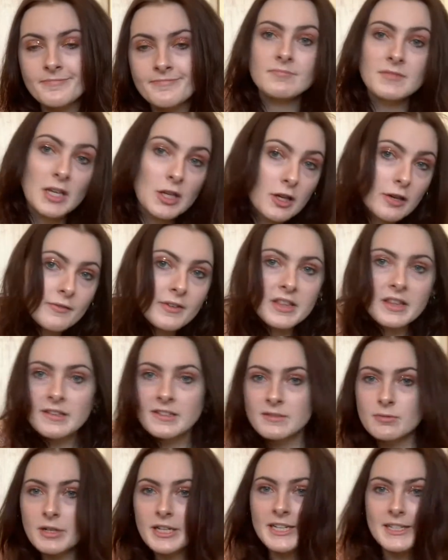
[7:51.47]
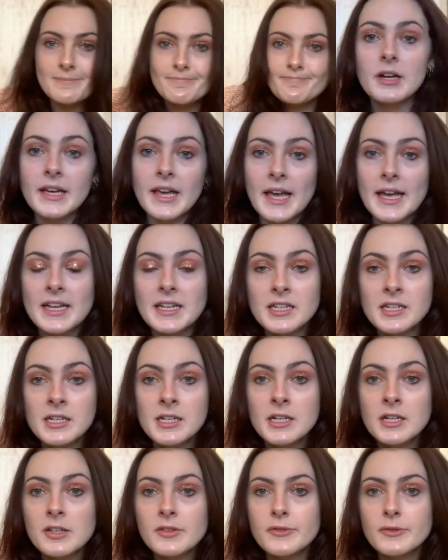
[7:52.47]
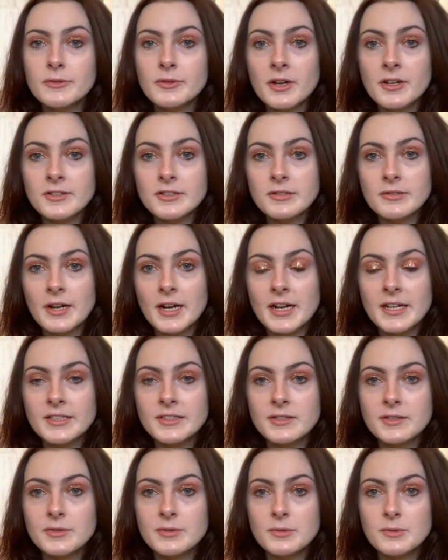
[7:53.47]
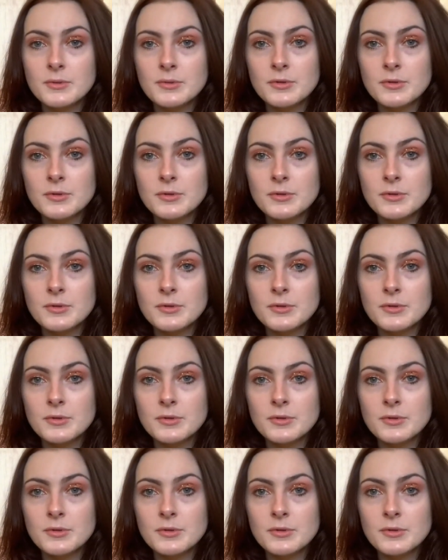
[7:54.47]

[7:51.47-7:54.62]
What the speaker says: Think of it this way. Again, do not try to